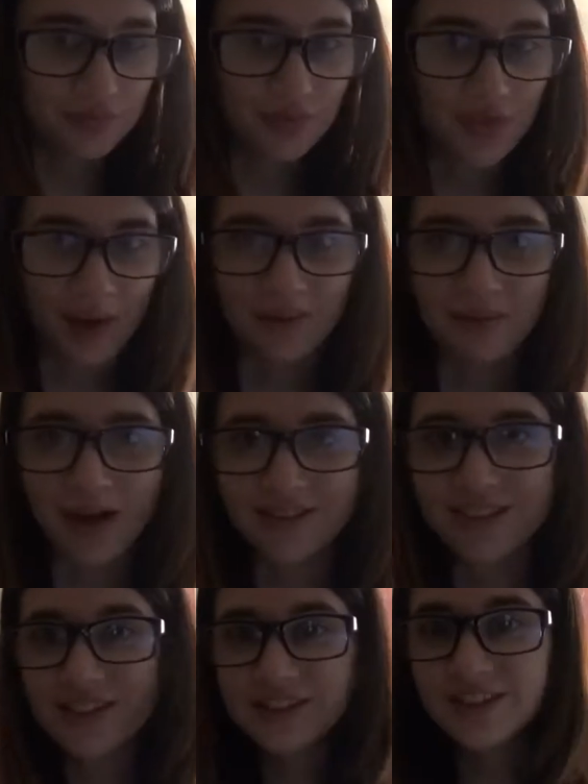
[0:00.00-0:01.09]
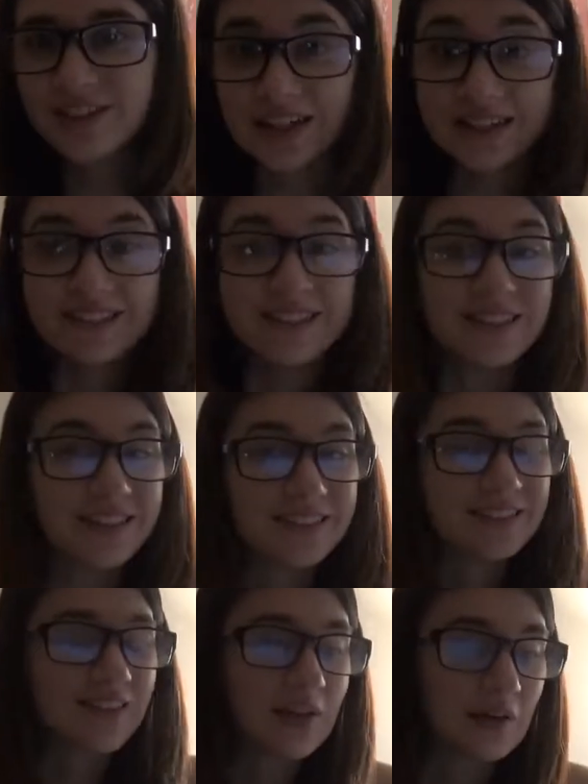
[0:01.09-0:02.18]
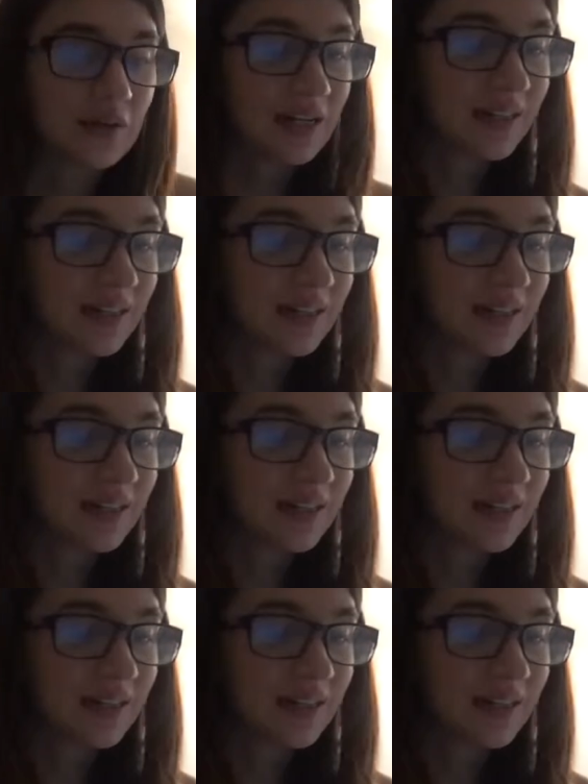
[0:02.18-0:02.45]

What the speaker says: that my results are in. So